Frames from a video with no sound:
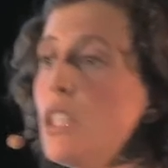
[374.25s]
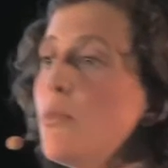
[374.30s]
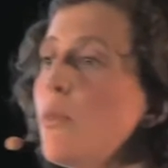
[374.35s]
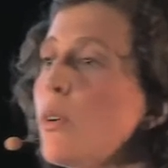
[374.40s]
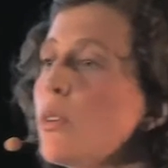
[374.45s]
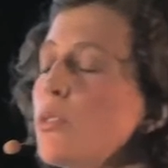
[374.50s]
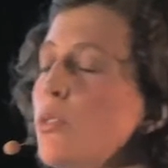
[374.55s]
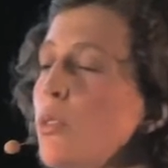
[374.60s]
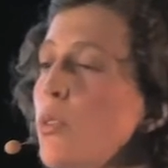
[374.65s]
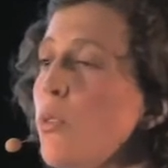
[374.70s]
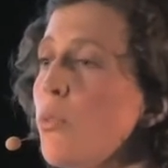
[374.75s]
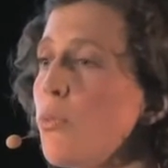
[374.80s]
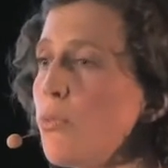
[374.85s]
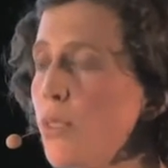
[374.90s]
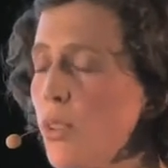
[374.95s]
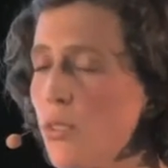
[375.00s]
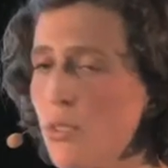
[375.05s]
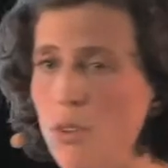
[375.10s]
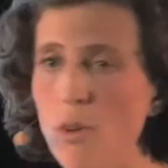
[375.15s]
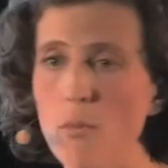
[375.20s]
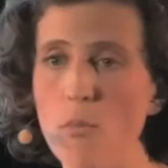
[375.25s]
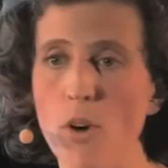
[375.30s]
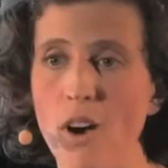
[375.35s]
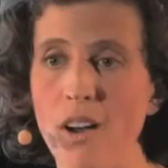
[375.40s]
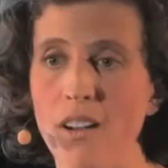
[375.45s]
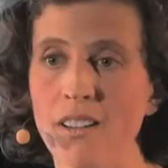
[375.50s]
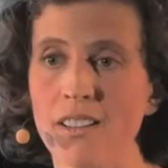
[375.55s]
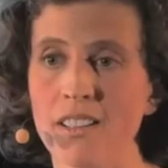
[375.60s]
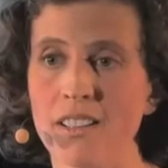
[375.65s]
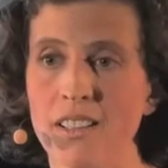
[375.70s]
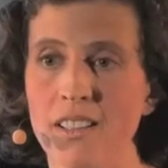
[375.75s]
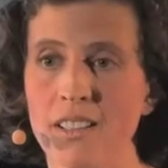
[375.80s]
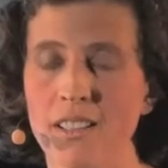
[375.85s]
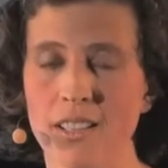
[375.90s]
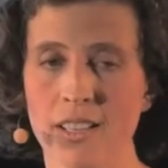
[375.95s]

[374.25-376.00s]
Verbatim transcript: well, when it comes to my know how,